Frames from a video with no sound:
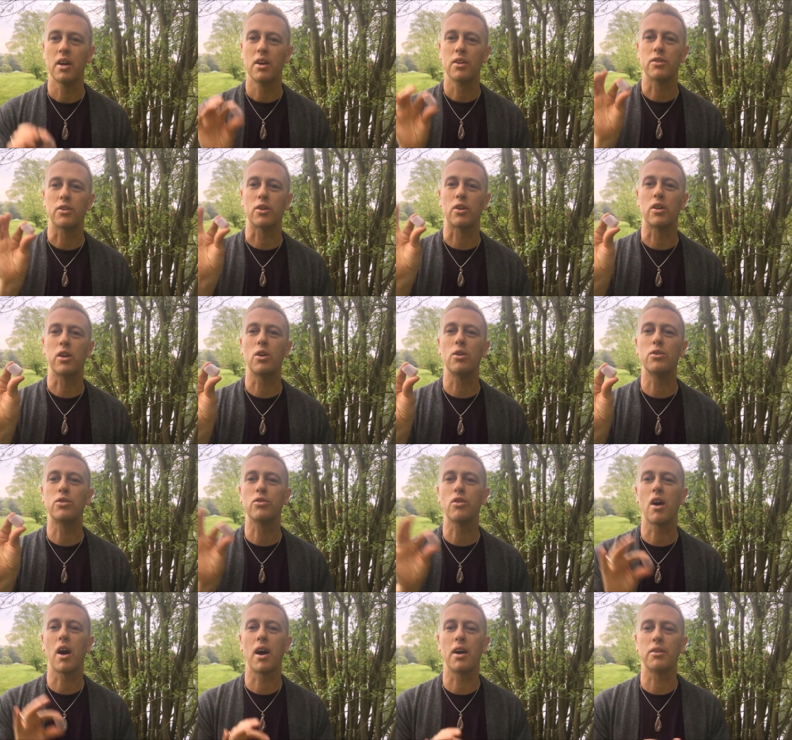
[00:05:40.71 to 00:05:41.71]
So close
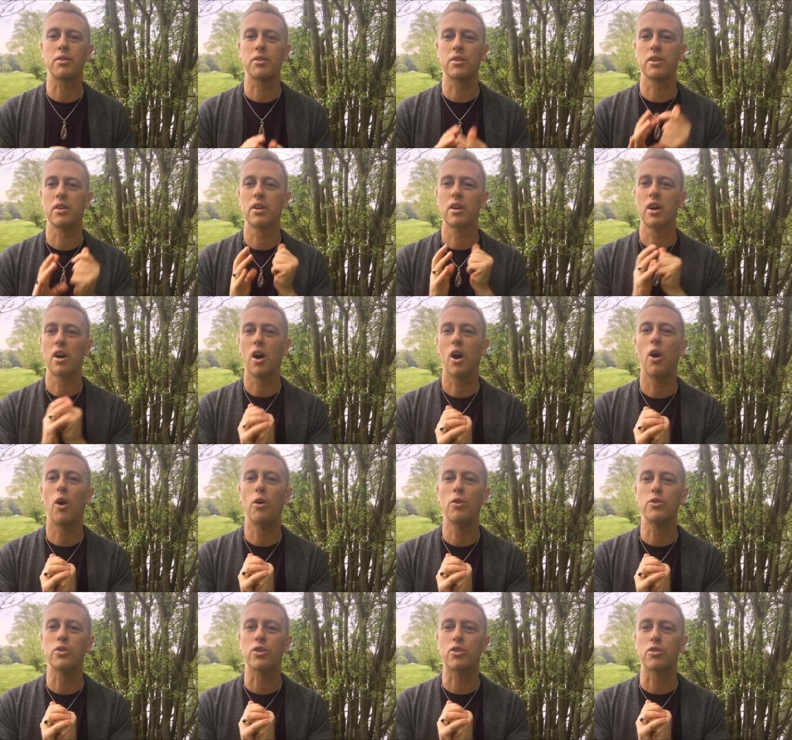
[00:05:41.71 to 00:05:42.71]
your eyes,
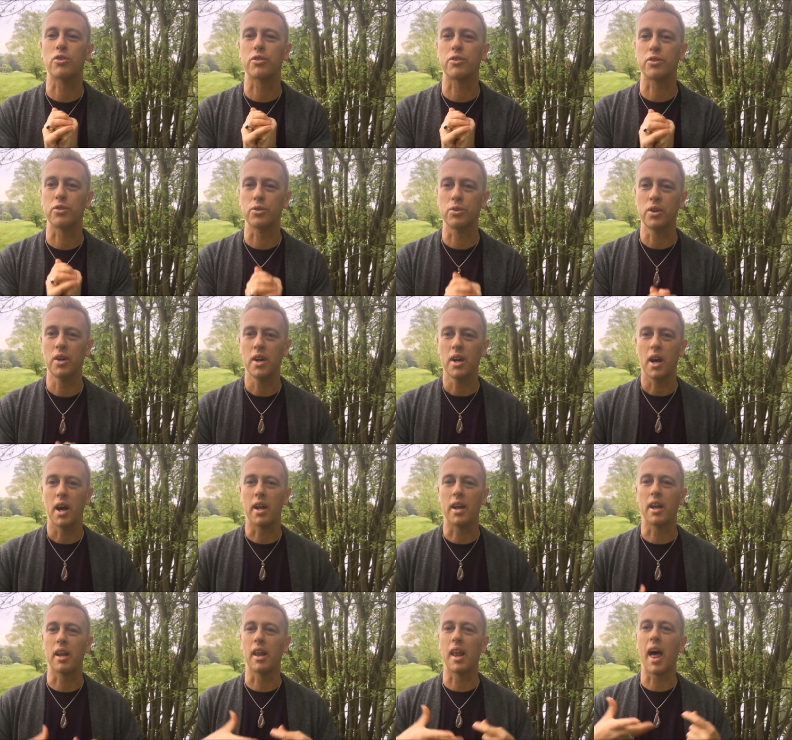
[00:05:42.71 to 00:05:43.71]
hold your crystal,
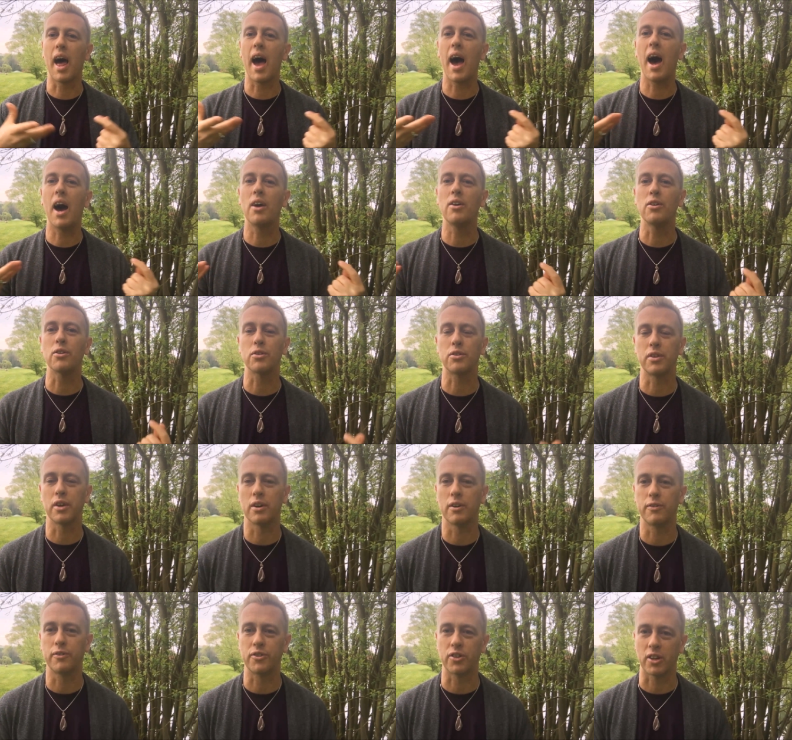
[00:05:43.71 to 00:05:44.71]
and allow
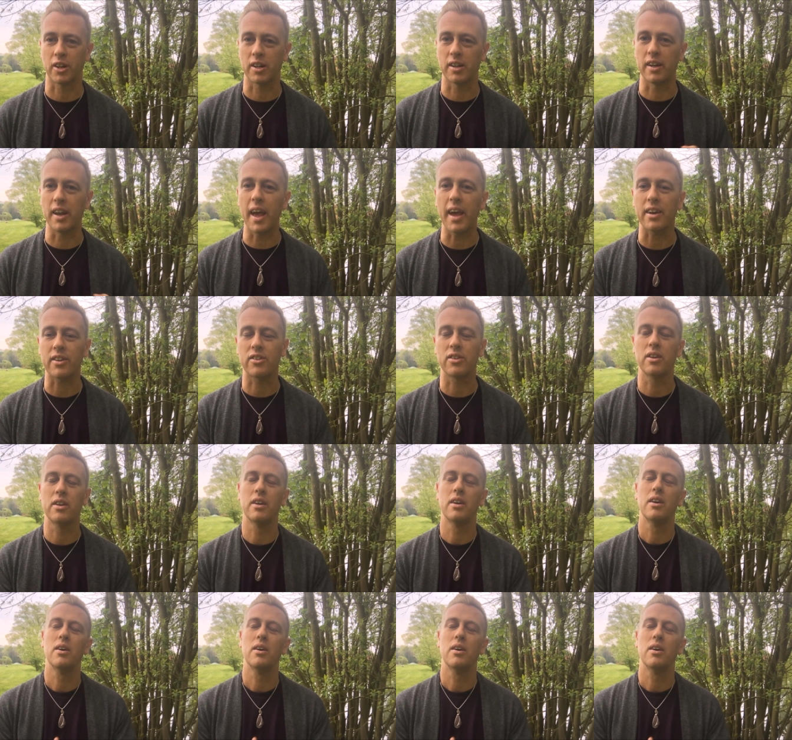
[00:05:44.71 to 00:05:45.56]
yourself to connect